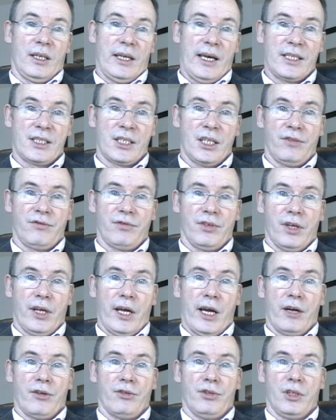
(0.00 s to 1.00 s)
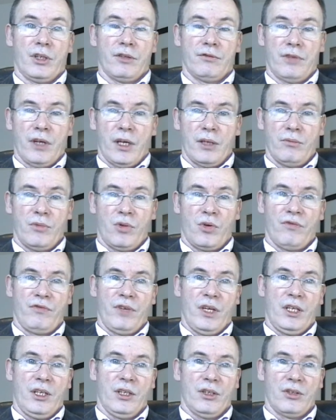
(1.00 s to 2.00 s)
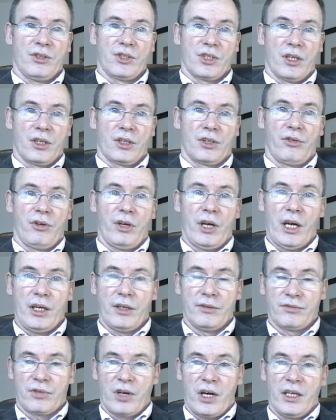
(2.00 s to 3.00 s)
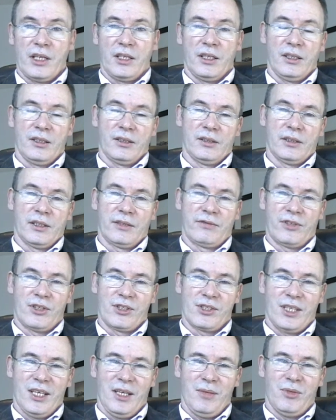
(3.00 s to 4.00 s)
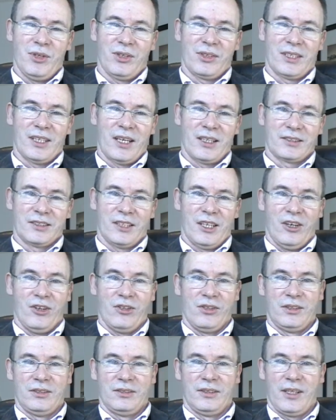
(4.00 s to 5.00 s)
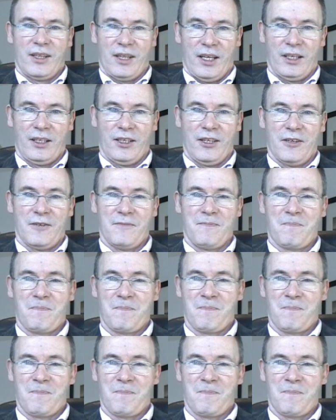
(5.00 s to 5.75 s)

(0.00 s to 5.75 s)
That's it for now. You can find more videos on creative writing at firstebook.co. Thank you.